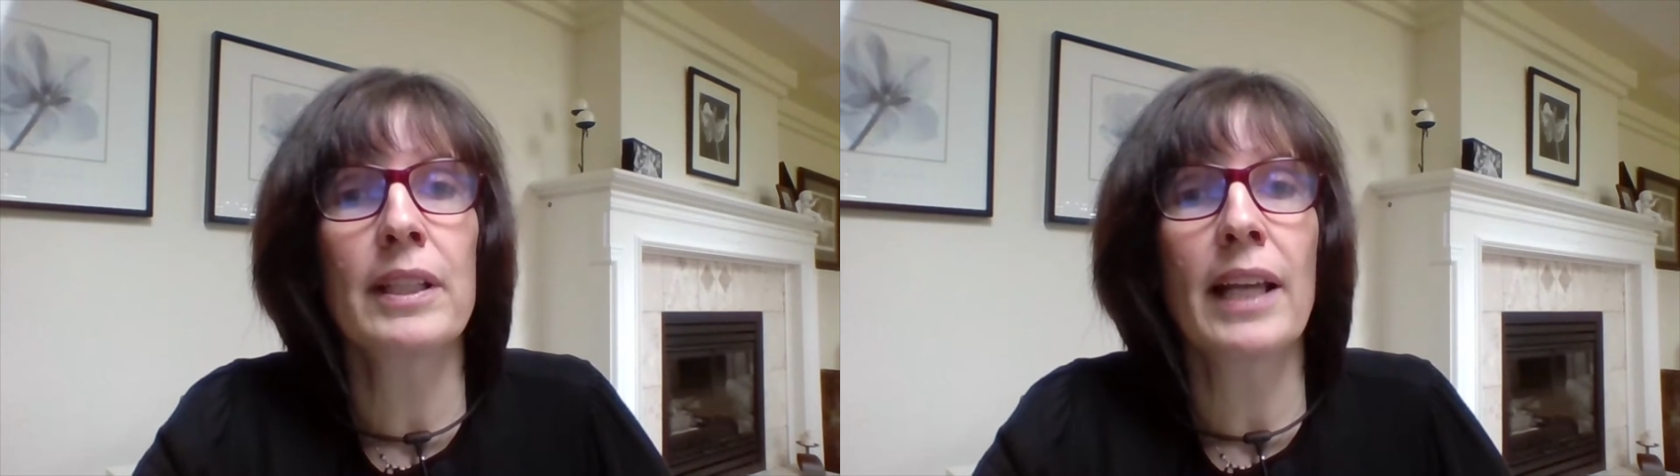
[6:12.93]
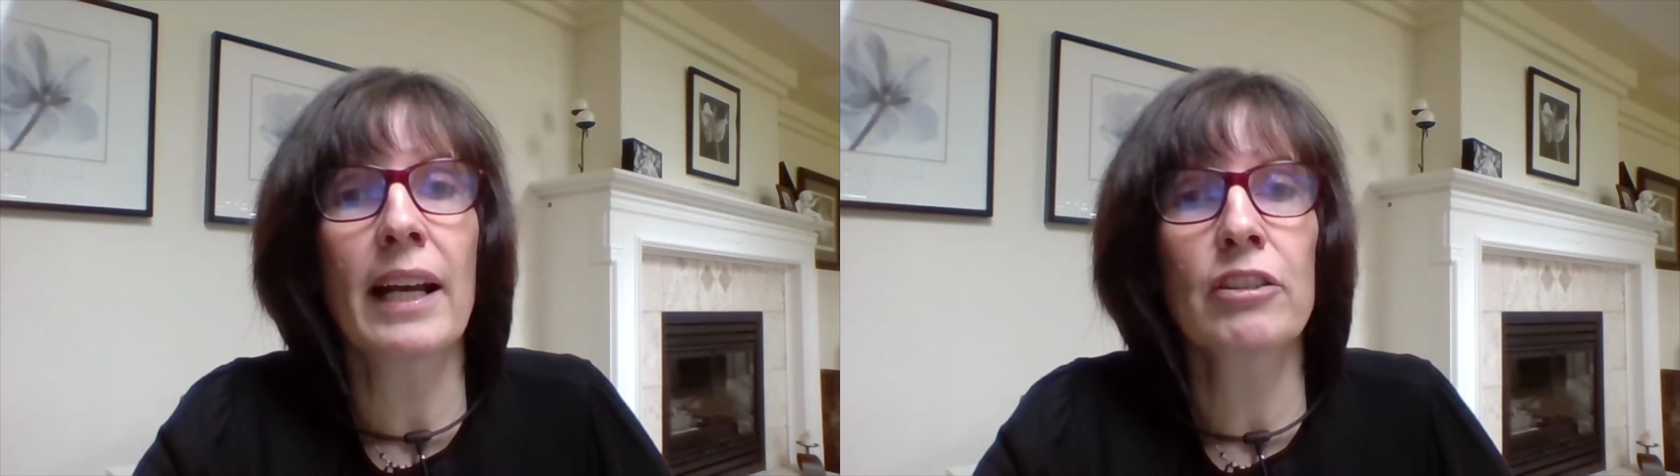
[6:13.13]

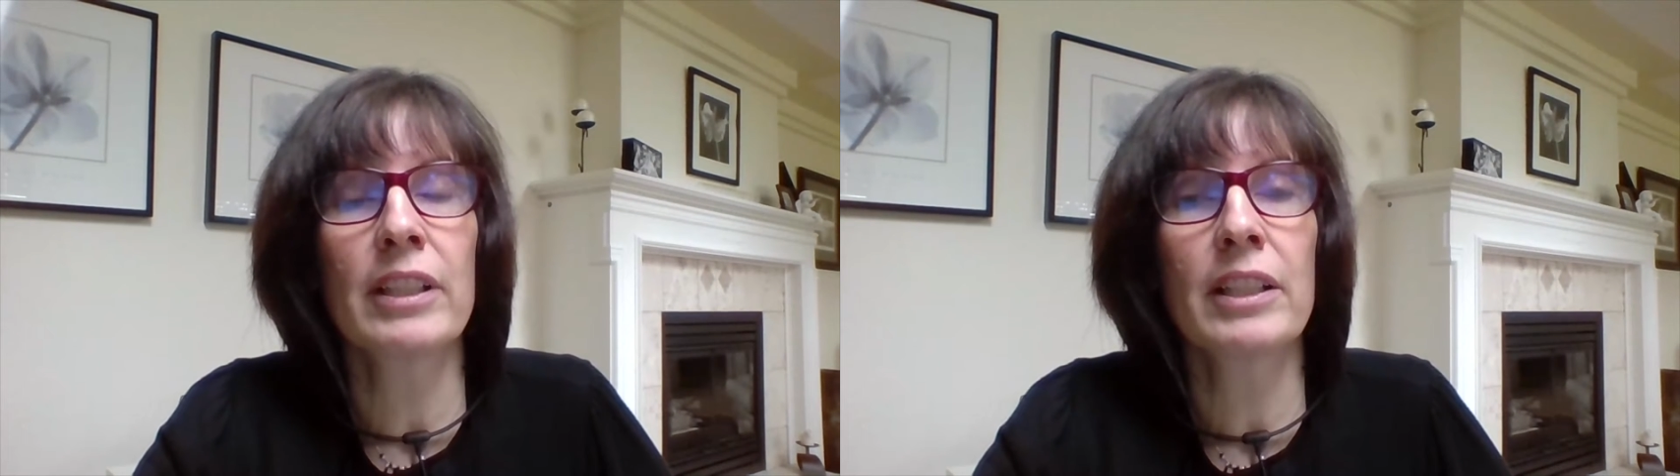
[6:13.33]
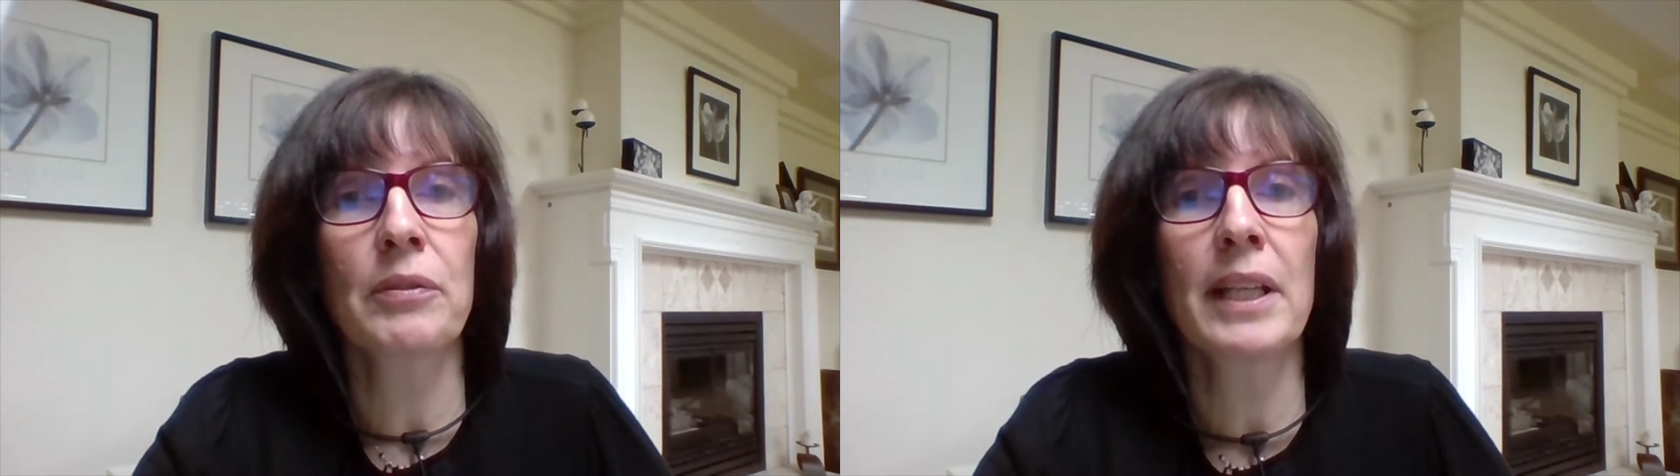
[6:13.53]
actually
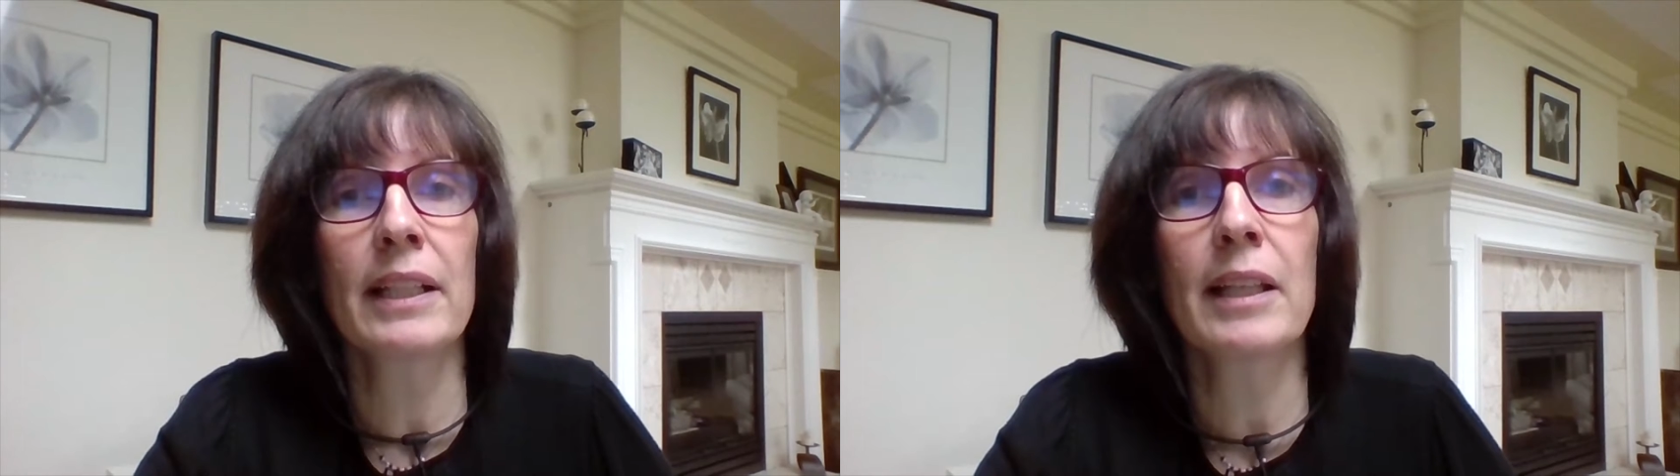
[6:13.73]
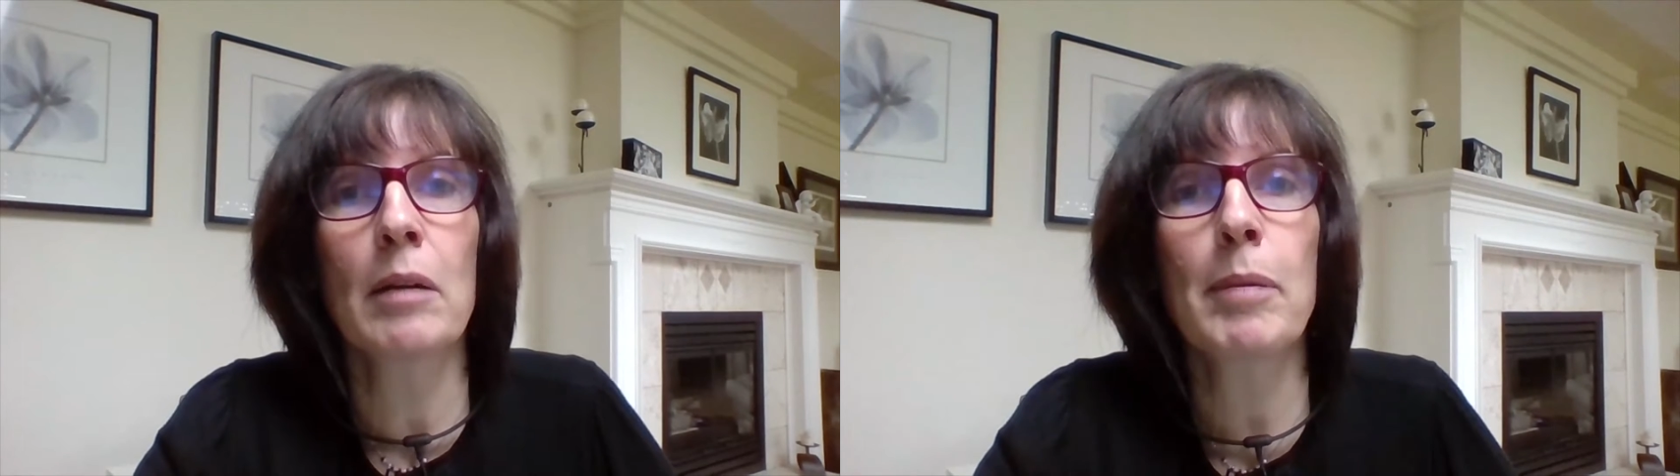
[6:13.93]
creating
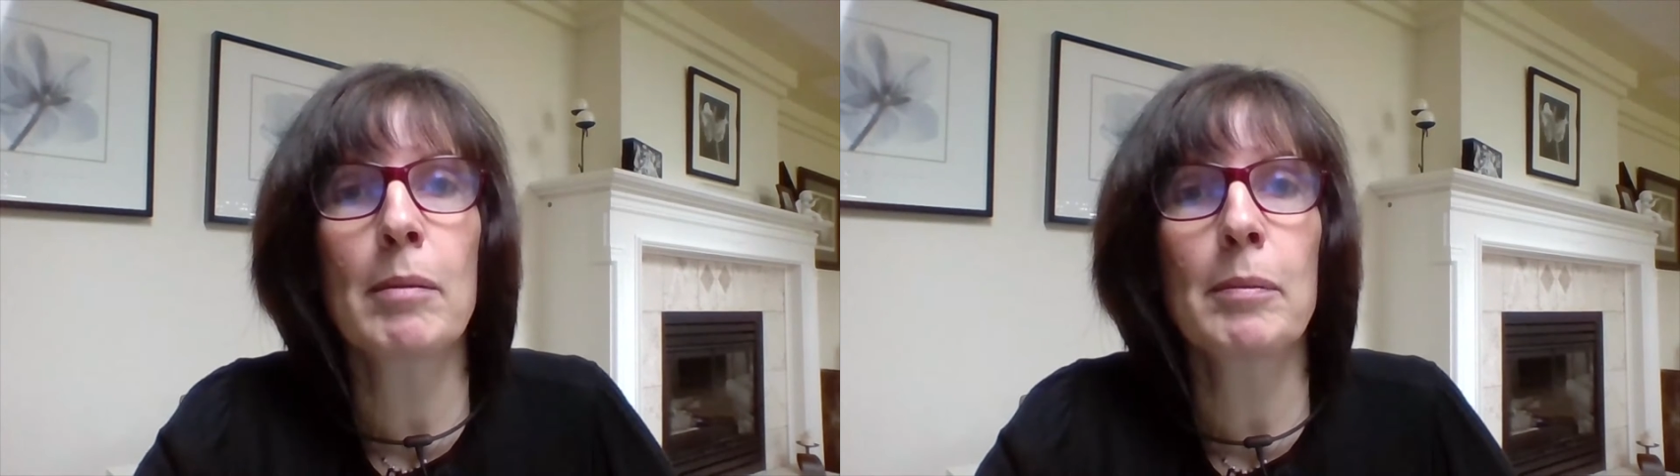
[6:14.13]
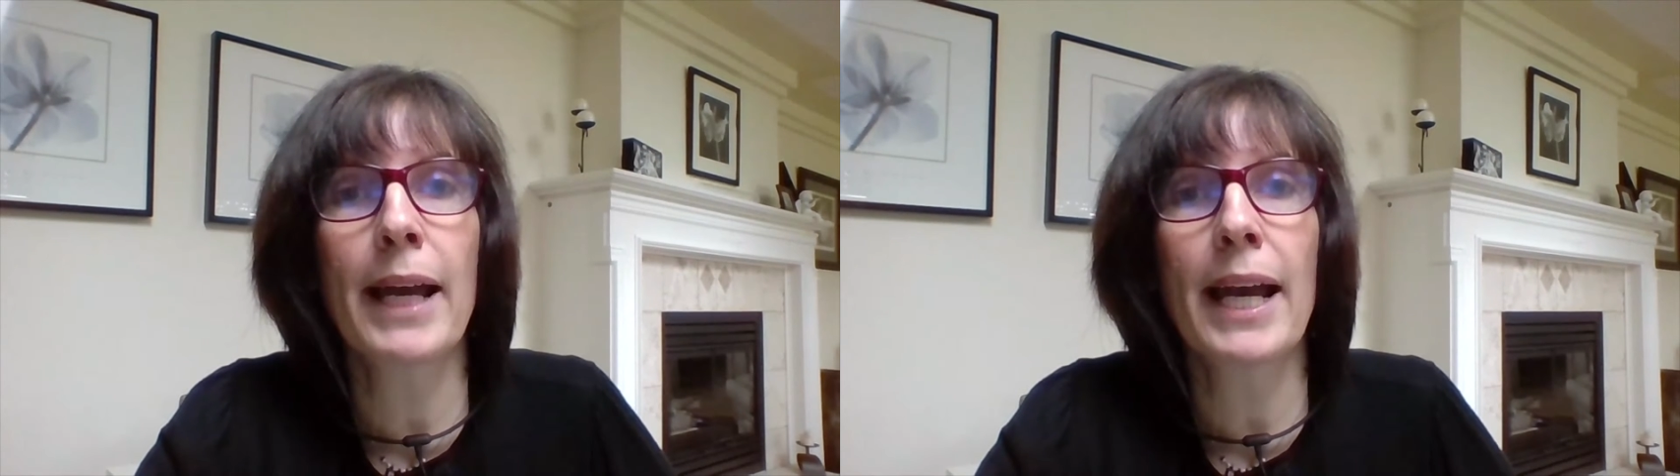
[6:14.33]
their
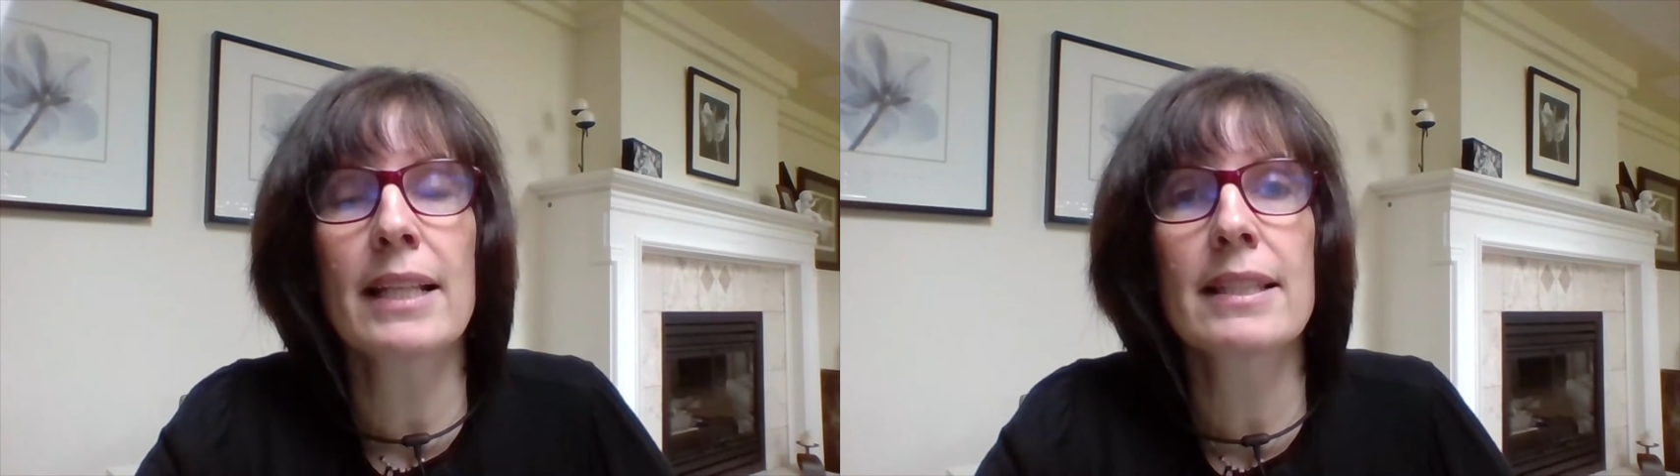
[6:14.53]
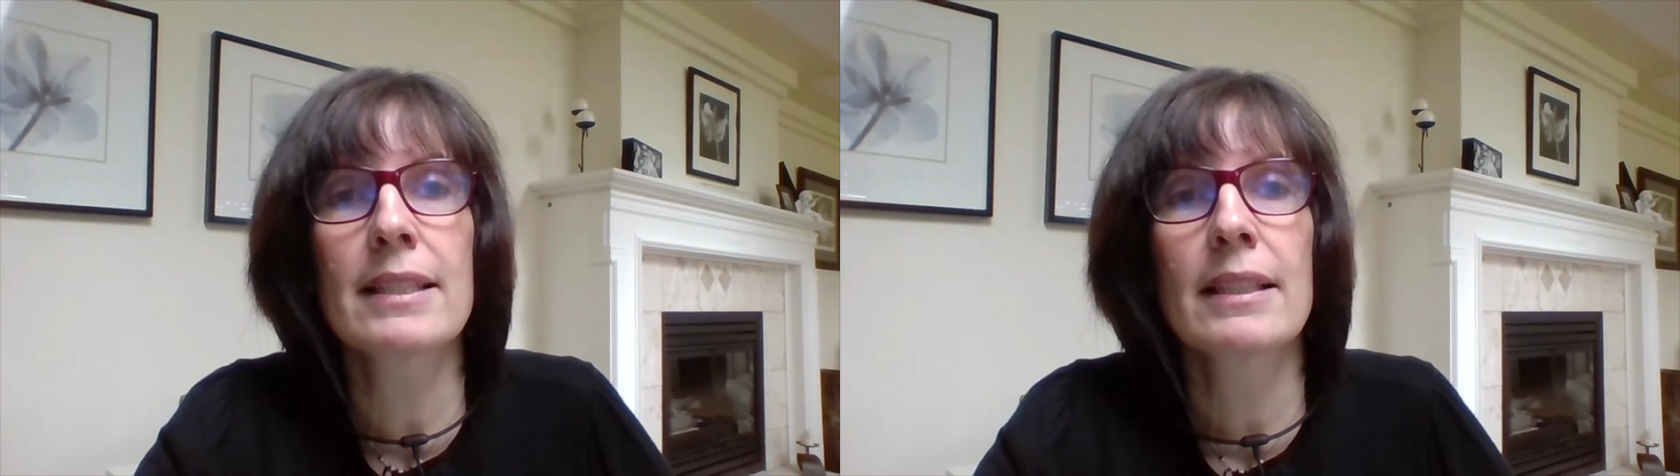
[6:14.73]
PebblePads.